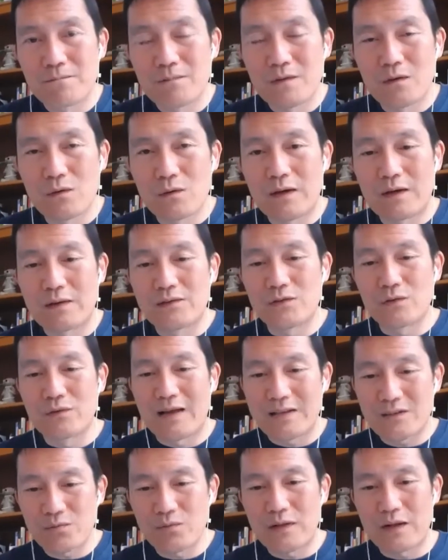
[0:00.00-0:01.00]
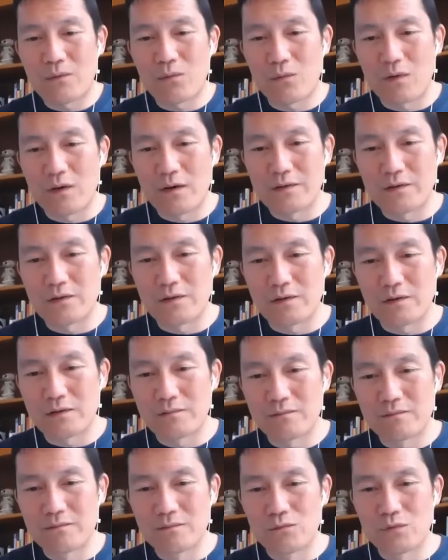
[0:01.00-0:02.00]
Okay, so that's what I want you to
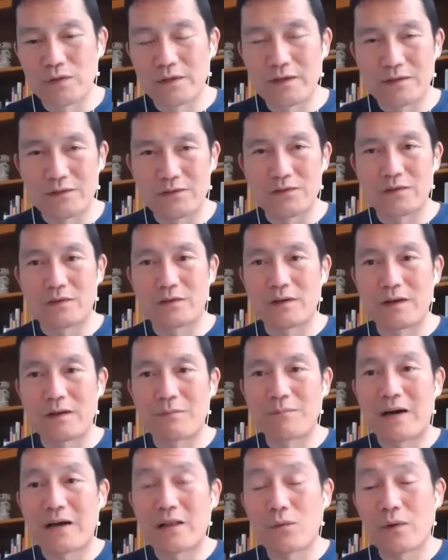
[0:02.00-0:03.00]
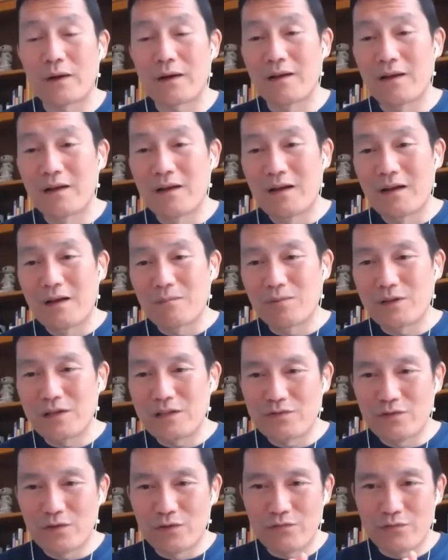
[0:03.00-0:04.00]
really consider. And by the way,
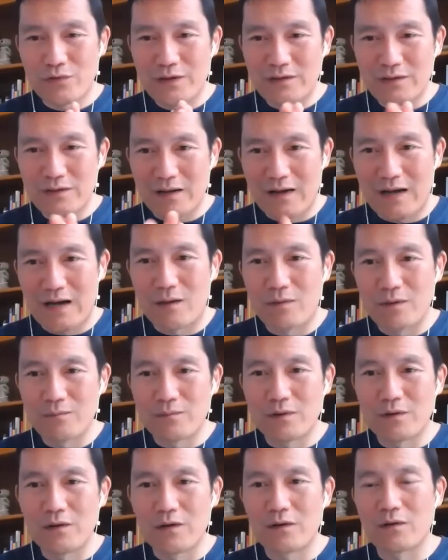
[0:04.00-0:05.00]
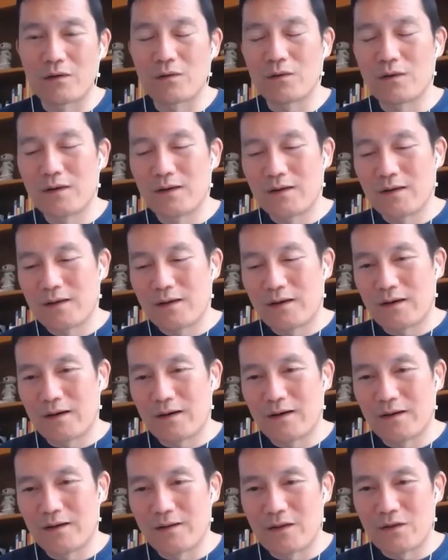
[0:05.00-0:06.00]
please feel free to comment below
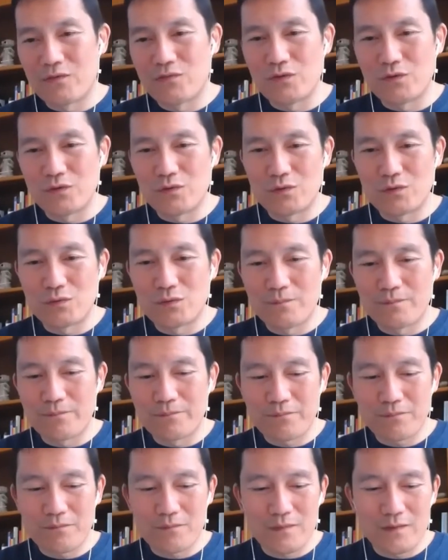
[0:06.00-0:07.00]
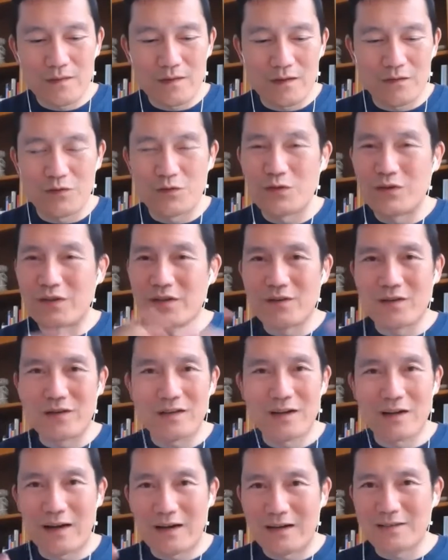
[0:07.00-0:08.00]
uh, if you if you hear
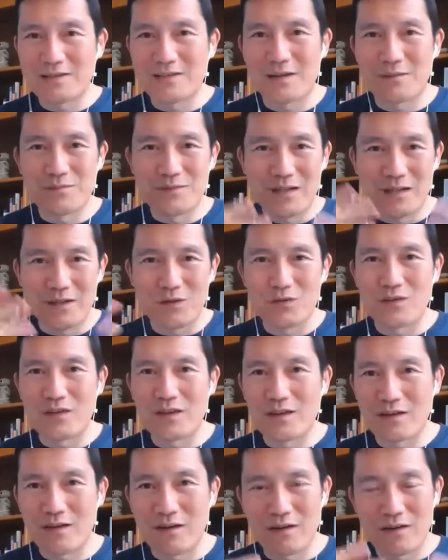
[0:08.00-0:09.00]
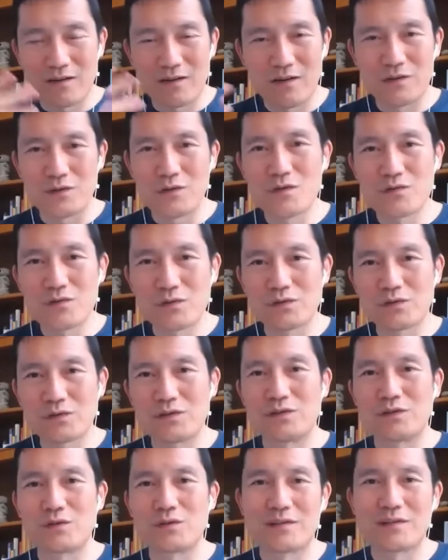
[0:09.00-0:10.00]
any concepts that you think are, are useful
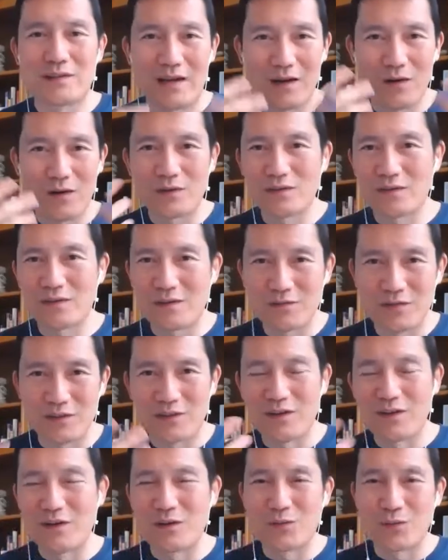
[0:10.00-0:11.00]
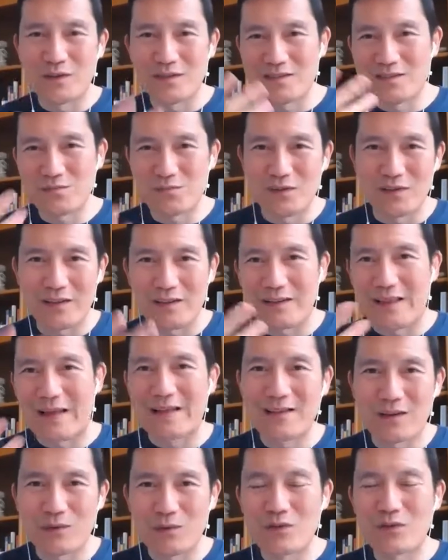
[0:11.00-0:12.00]
to you, because I always love to know what's really
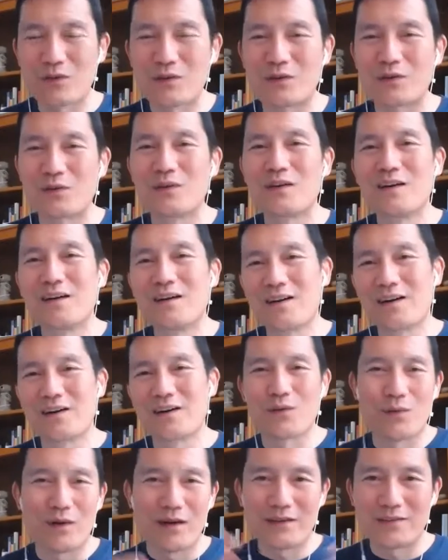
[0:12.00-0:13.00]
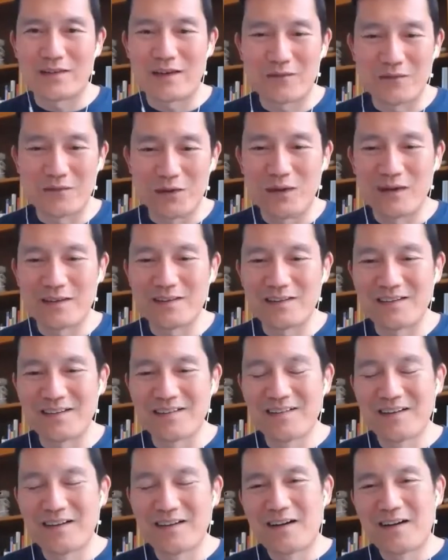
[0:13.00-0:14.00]
landing with you. Otherwise, I have no
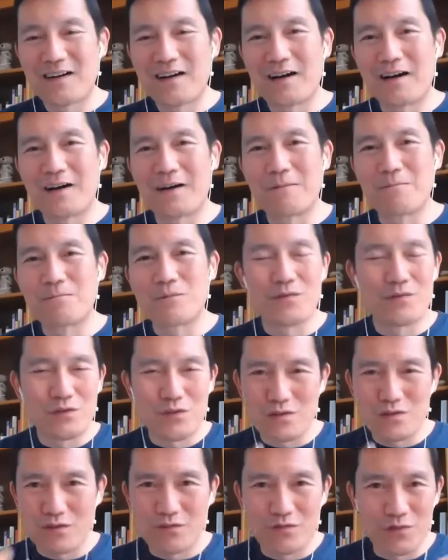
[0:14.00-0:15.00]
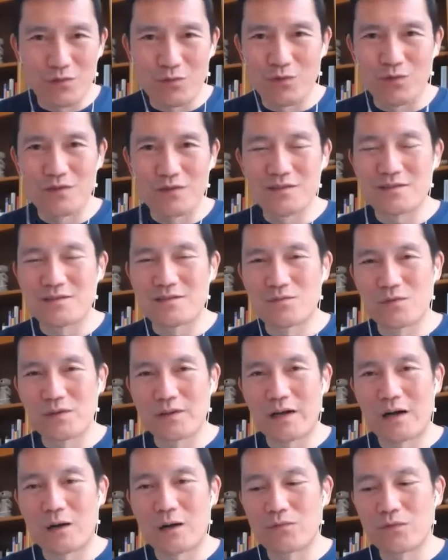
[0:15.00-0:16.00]
idea. Um, even just a few words is
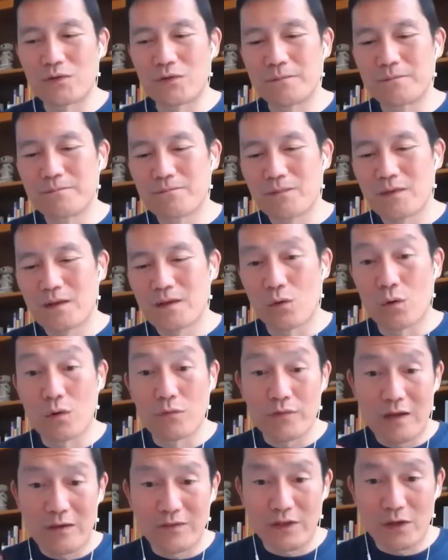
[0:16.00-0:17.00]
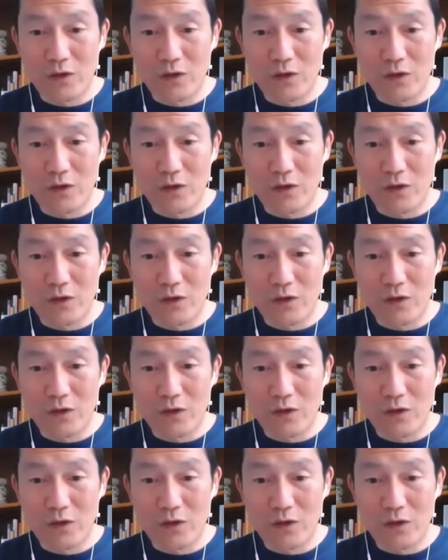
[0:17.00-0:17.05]
really helpful. Or if you have any